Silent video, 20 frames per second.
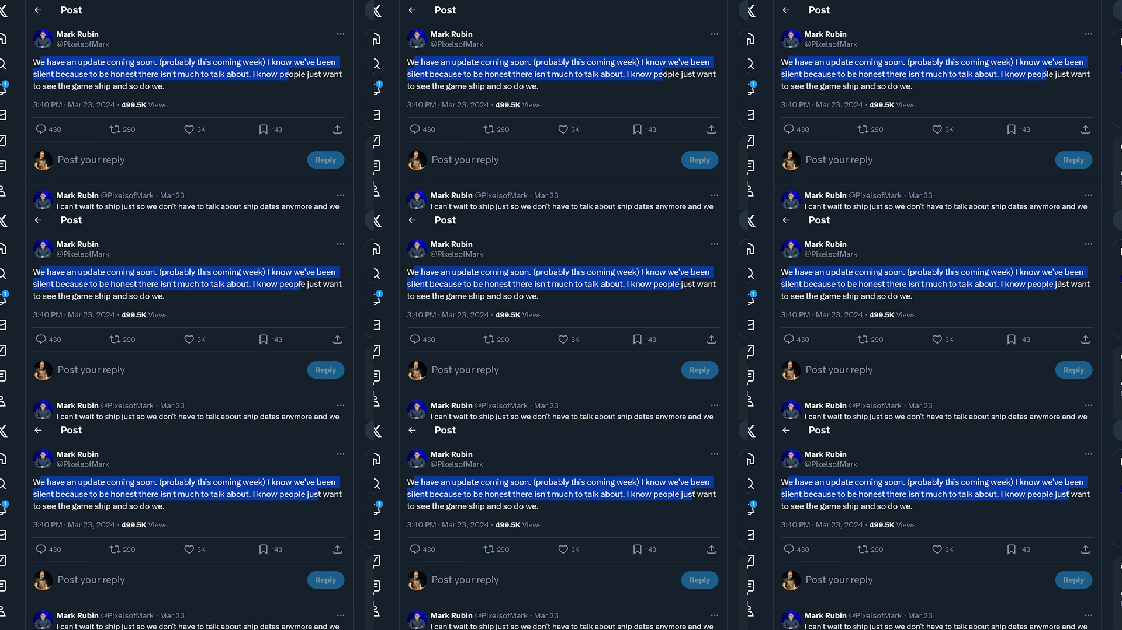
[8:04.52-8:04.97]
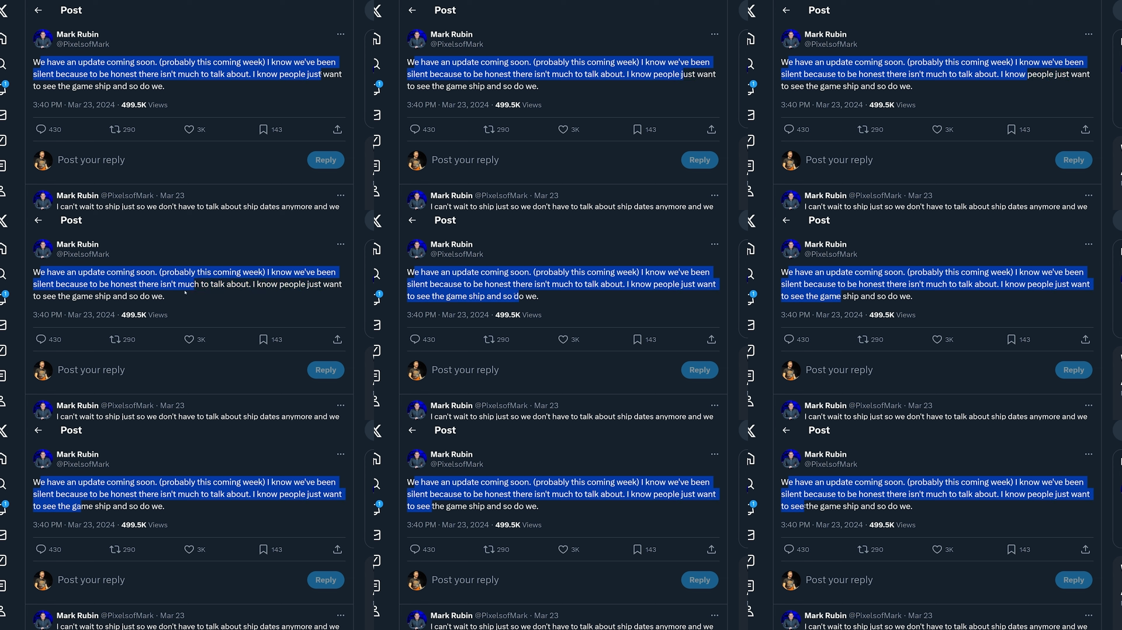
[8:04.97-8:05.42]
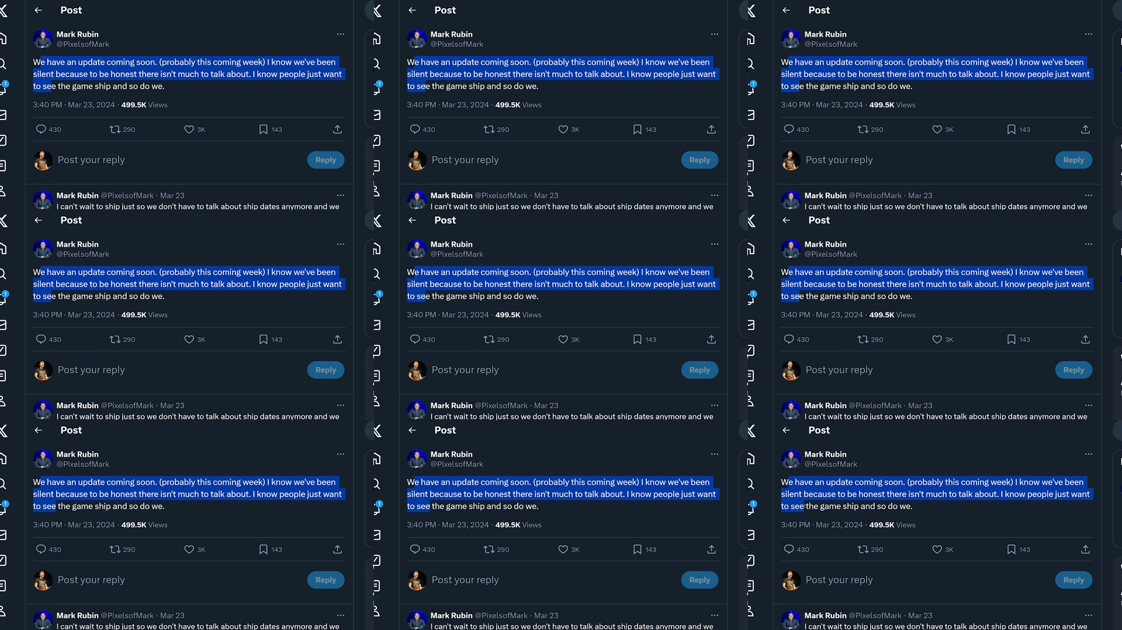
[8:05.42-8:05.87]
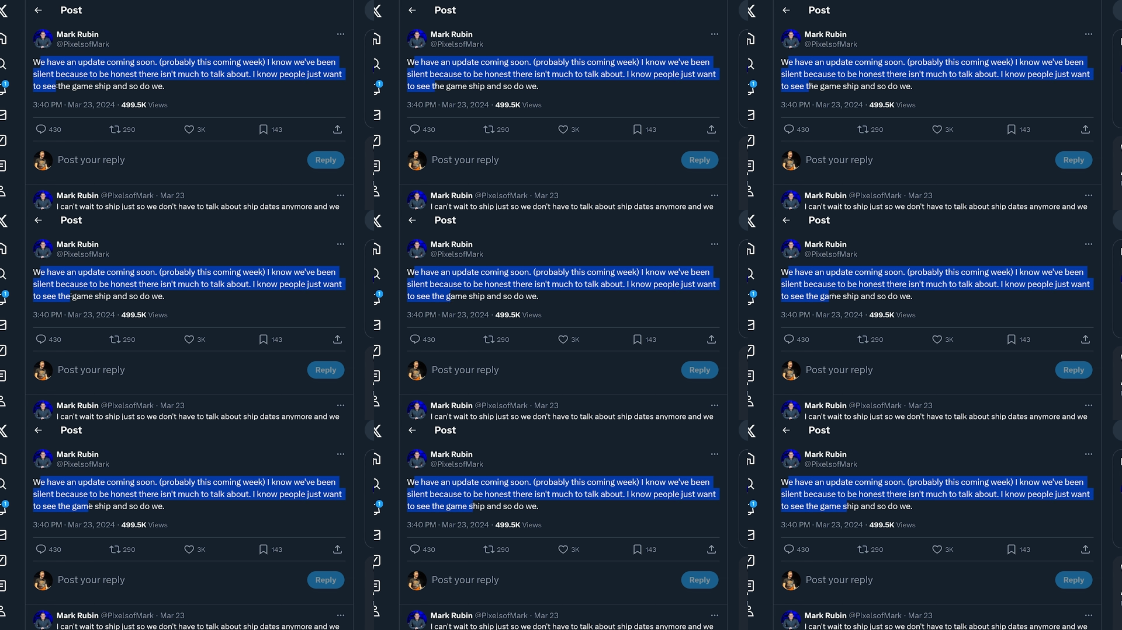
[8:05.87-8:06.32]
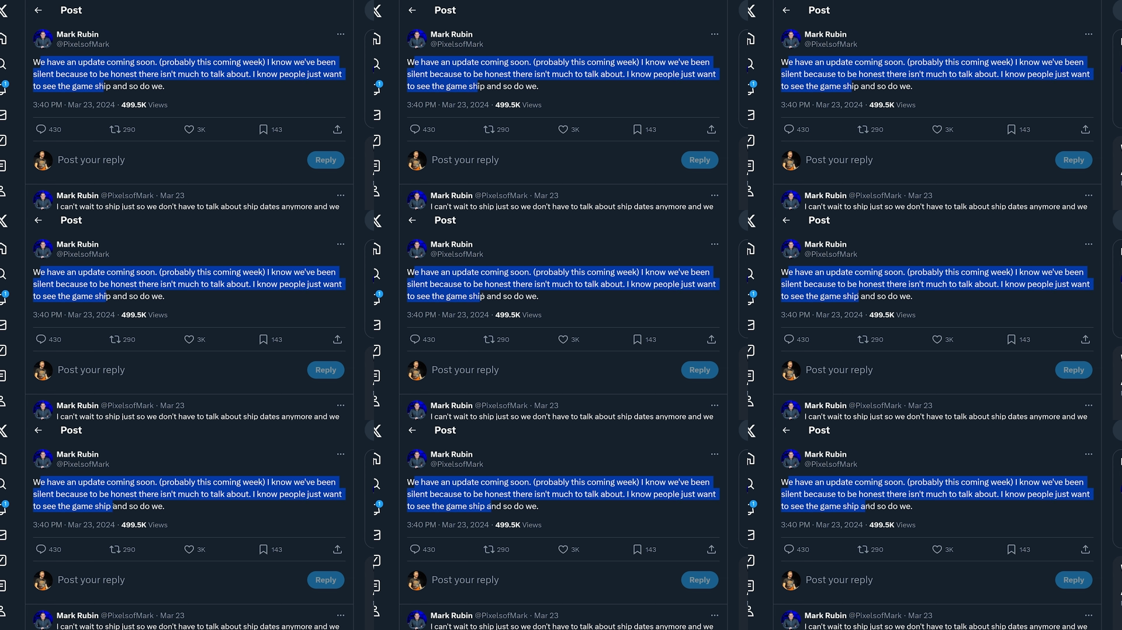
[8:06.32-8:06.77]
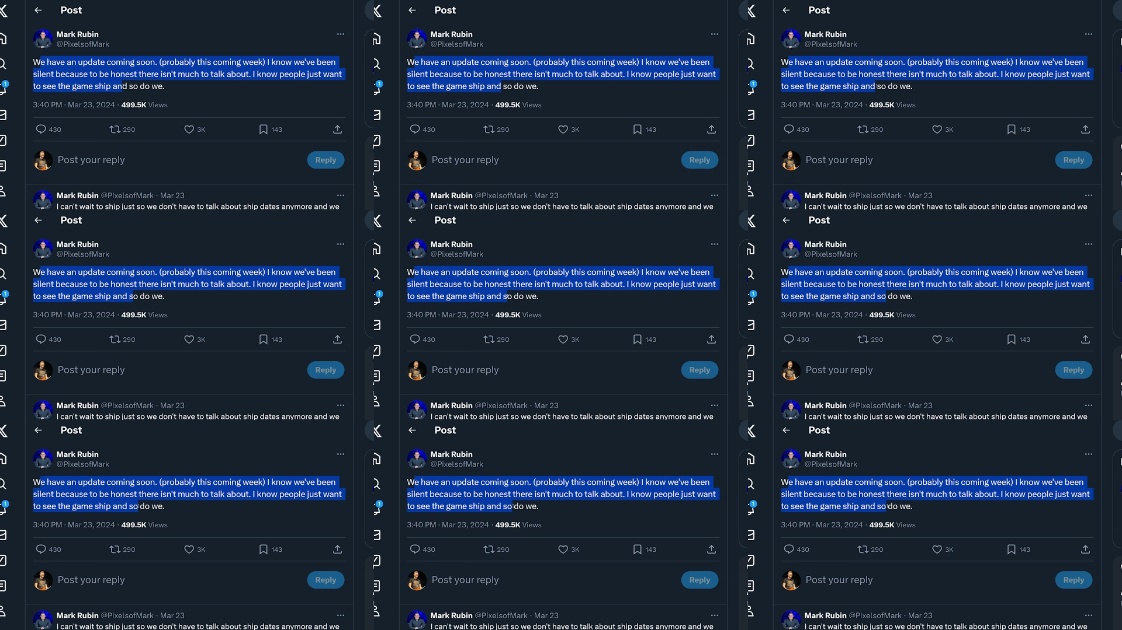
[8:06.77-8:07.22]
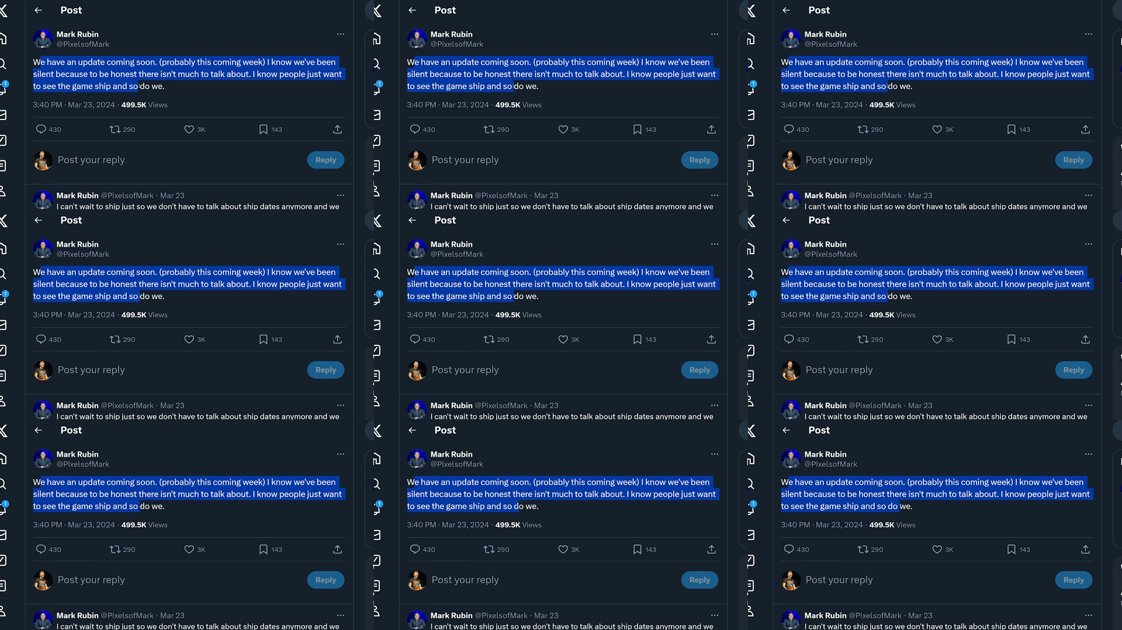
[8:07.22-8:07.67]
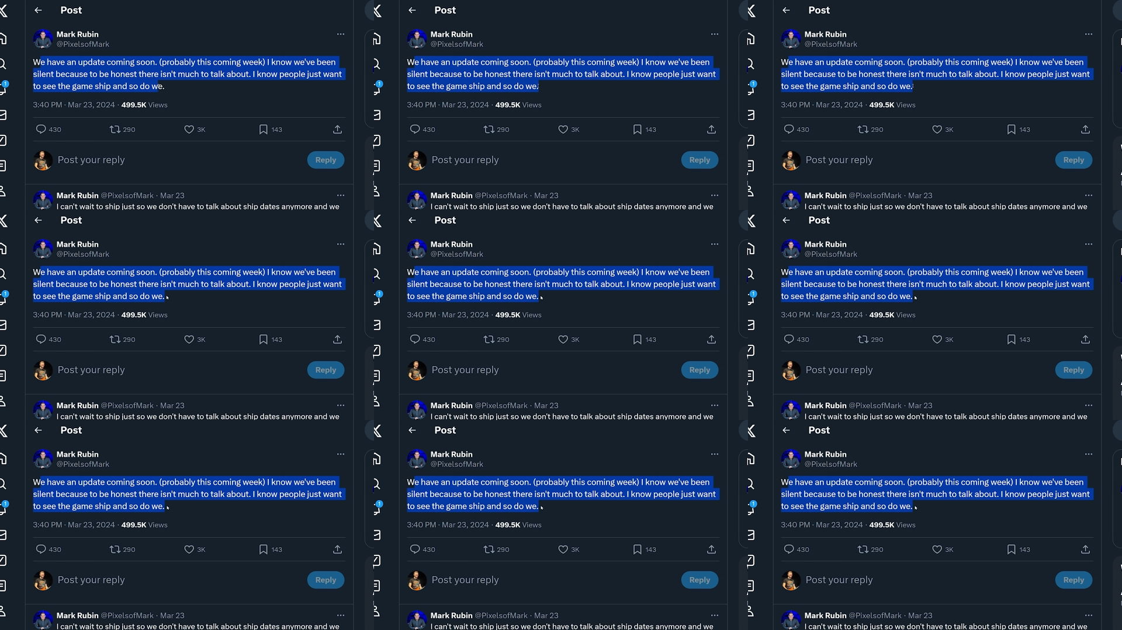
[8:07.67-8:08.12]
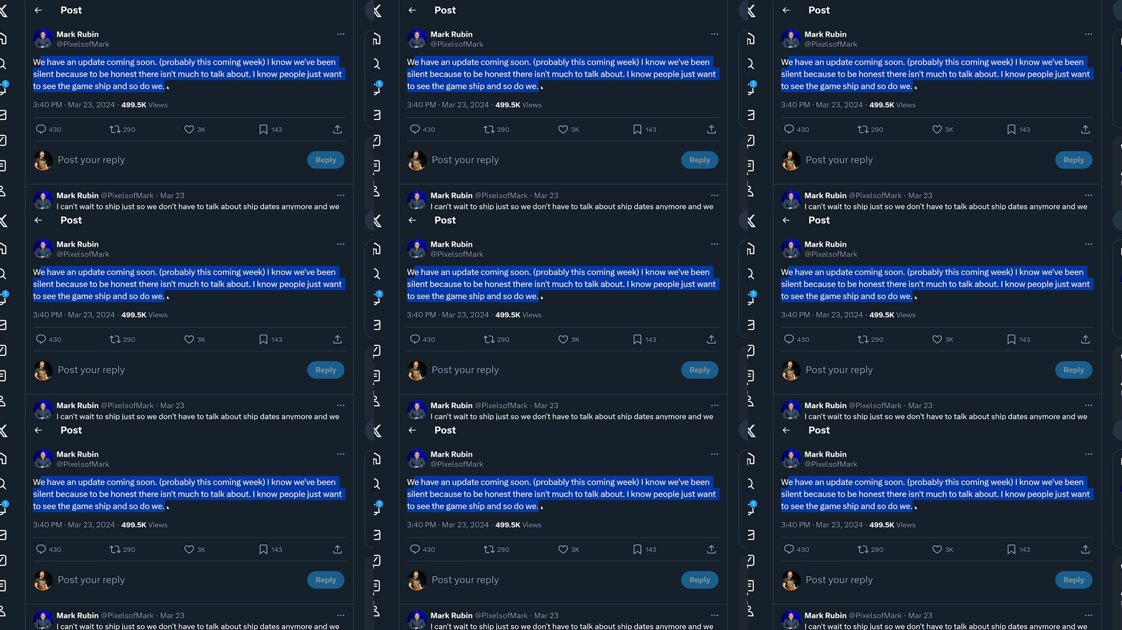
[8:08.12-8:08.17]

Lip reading: [unreadable: no face in view]